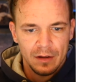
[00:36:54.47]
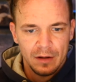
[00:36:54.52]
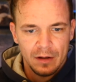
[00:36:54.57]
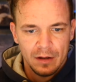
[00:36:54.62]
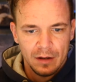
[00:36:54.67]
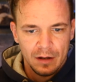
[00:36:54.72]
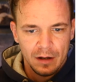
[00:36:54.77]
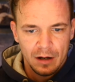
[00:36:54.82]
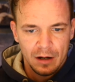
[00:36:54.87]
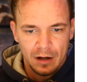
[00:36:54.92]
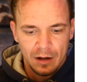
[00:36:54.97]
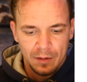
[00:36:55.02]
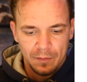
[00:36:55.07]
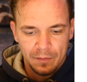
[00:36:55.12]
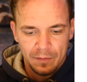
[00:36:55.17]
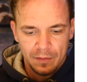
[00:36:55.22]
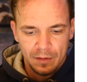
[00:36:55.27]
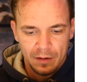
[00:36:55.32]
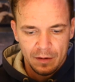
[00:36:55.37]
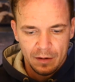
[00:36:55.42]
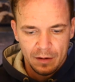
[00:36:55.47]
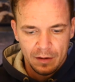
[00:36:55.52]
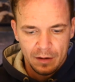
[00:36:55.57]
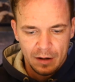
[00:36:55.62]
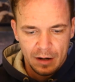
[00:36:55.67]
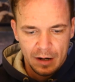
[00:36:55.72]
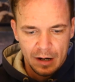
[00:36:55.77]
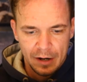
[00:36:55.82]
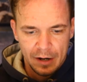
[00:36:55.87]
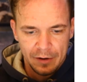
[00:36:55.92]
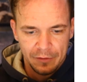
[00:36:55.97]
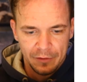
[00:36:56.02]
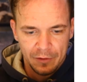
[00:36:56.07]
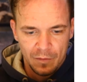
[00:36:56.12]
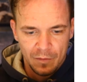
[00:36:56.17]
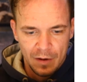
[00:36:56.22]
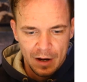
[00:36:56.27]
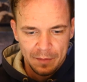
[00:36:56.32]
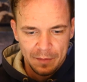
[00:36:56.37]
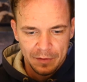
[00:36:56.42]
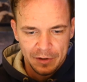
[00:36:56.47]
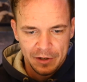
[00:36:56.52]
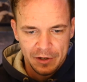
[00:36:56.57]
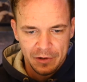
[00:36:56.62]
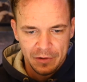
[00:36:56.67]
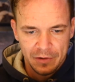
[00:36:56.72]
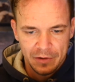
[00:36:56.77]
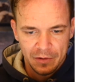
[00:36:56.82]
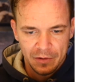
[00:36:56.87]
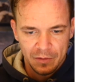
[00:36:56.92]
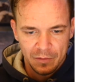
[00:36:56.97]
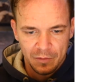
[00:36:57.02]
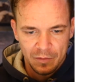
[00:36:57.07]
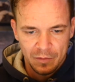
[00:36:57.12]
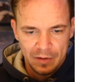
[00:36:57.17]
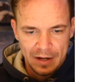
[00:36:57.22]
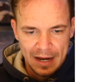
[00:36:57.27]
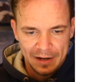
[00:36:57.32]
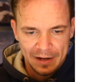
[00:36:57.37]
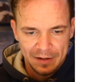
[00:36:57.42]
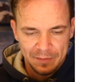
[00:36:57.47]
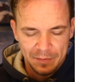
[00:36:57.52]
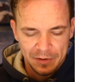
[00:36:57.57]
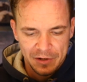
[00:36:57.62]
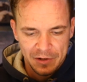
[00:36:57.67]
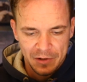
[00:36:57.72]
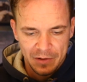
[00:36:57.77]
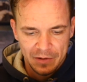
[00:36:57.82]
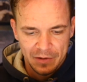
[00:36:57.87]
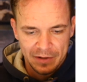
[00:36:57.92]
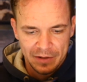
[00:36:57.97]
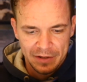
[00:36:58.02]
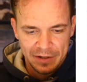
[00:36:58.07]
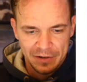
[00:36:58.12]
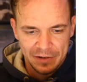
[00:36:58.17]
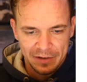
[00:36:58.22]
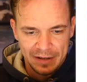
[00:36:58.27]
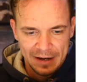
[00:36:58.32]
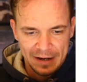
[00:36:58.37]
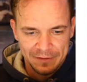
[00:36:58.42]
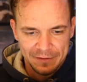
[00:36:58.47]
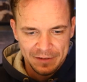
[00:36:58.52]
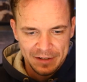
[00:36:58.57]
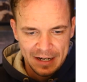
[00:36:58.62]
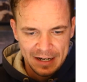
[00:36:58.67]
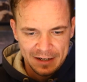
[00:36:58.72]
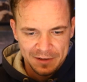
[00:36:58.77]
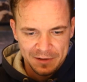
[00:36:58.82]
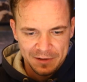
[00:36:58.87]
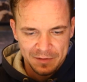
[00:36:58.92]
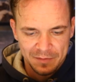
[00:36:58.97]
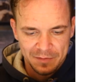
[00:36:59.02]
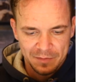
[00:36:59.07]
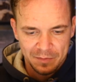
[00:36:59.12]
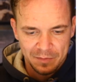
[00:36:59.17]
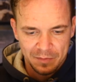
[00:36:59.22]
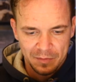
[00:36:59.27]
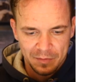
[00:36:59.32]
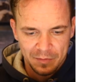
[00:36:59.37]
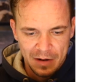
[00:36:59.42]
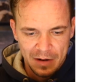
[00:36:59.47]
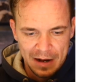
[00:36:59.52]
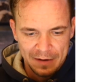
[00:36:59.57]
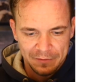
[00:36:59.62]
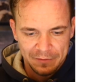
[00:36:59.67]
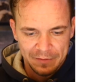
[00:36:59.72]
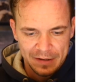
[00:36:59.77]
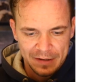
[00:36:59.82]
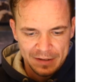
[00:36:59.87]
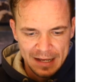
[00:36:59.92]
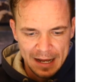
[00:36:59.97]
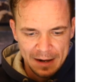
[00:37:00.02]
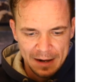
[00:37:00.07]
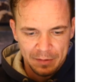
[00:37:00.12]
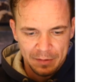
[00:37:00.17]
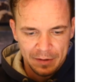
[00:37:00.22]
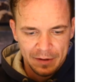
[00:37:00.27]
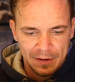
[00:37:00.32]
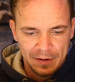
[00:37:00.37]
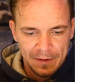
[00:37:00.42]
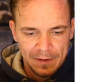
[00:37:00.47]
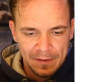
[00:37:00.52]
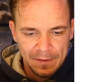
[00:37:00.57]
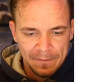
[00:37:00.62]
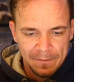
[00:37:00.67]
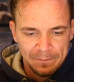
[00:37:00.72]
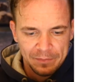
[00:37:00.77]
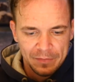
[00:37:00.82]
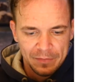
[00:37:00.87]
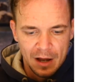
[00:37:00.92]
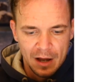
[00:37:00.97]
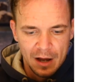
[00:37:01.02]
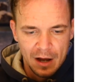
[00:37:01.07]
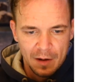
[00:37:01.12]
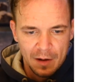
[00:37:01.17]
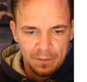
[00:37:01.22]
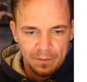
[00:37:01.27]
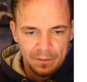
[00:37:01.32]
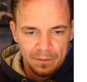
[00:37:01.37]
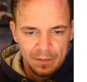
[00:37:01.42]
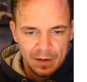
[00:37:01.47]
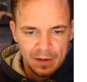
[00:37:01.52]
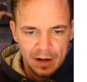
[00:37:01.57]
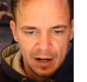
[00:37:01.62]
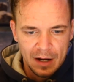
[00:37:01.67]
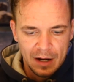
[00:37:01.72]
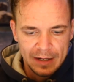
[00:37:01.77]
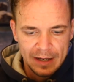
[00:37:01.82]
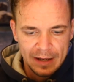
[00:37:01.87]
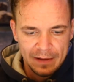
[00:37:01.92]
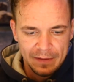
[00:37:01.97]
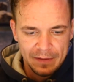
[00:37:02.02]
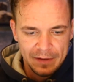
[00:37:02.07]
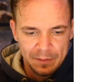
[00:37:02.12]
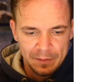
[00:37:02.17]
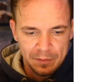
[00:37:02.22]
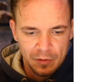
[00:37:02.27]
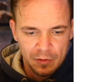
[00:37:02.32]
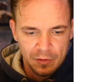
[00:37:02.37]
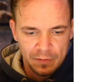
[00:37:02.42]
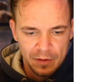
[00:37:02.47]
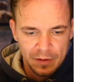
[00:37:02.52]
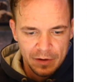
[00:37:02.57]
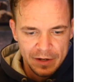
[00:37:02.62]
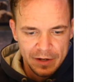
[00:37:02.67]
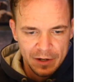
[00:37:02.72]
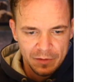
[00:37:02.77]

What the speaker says: I don't know why Mercurial, we added Mercurial in here to the FTX. We'll have to fix that. But again, the important part here is